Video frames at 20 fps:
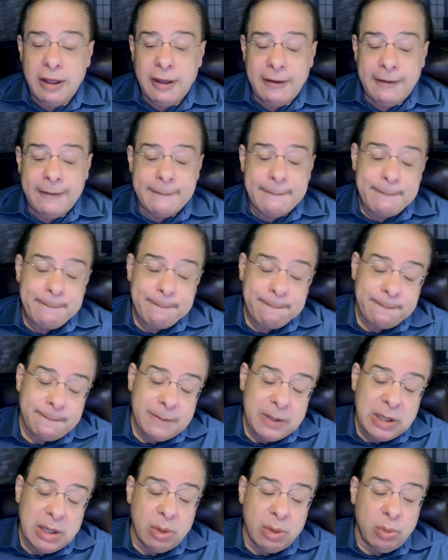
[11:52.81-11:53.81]
Um,
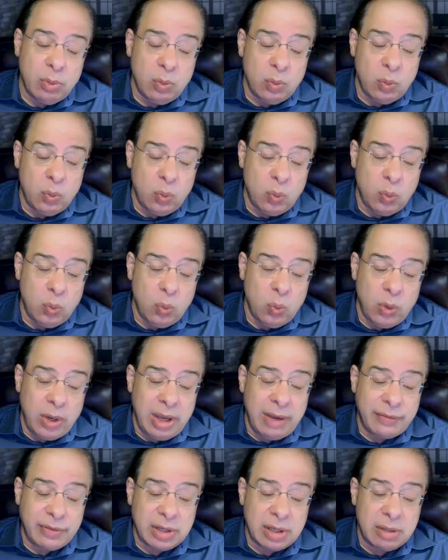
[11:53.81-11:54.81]
you know, we
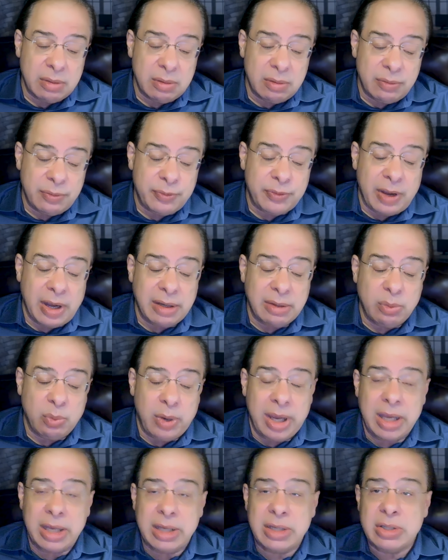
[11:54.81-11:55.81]
have to find
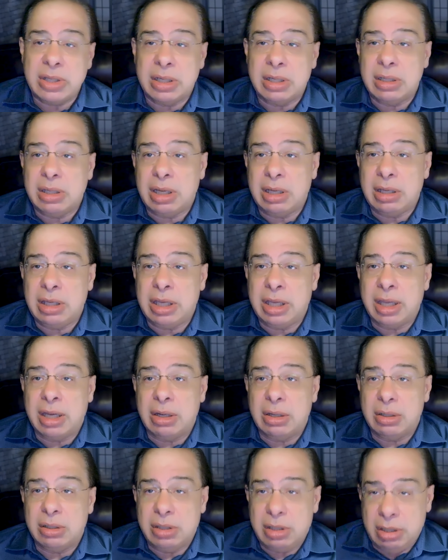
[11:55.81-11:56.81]
ways, and you
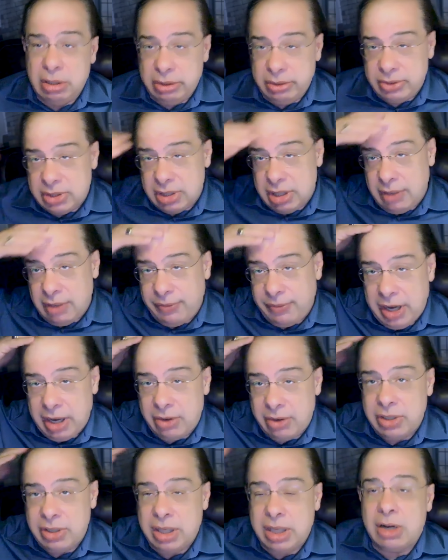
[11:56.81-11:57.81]
get you lose enough
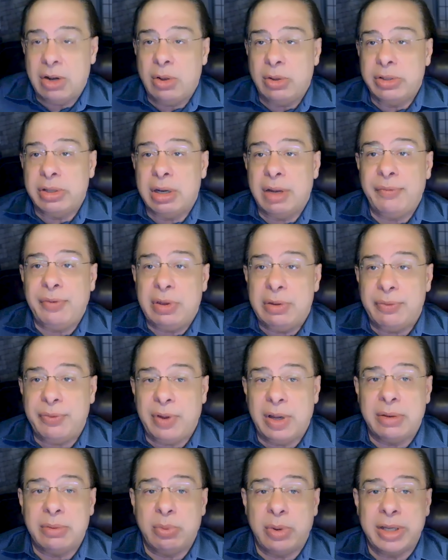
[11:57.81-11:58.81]
hair, and you get old enough, and you
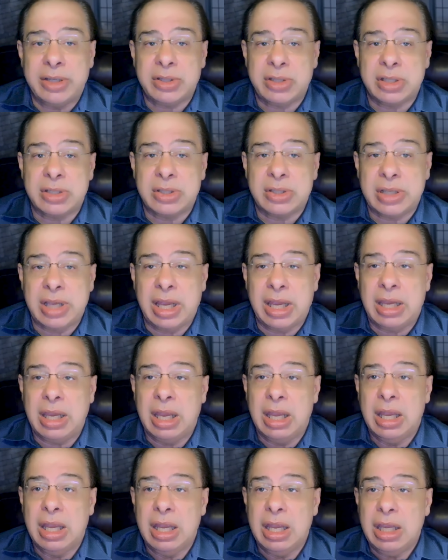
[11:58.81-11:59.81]
find ways to say,
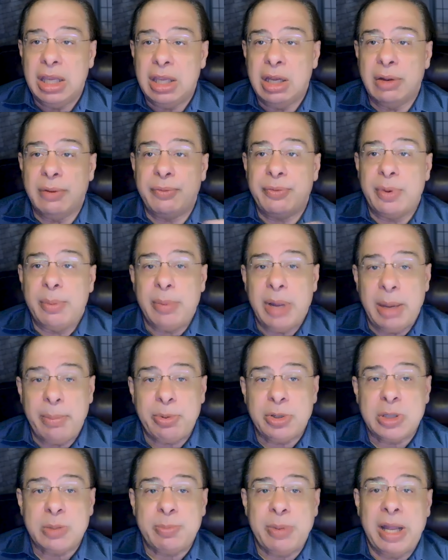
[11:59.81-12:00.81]
you know, from my
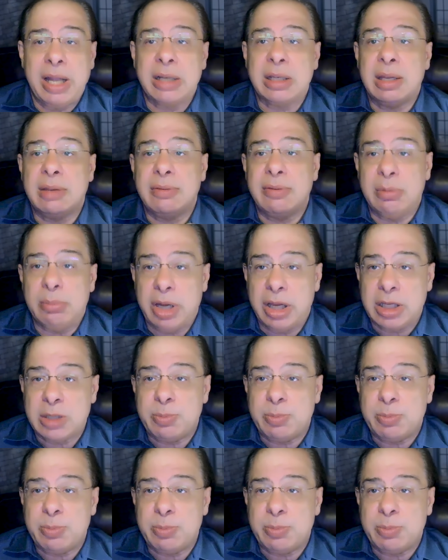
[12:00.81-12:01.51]
perspective and my